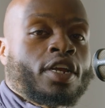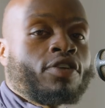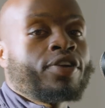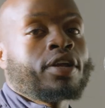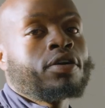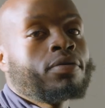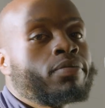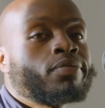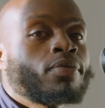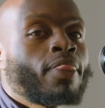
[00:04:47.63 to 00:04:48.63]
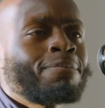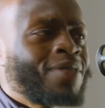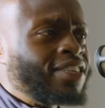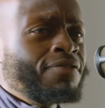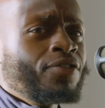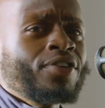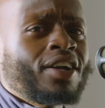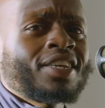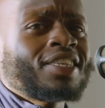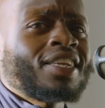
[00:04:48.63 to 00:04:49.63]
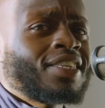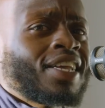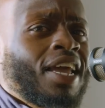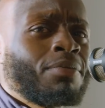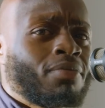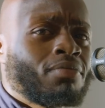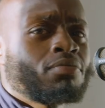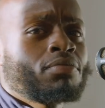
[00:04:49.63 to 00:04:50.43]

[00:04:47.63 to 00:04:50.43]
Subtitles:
in a ring. Tyson Fury understands the game.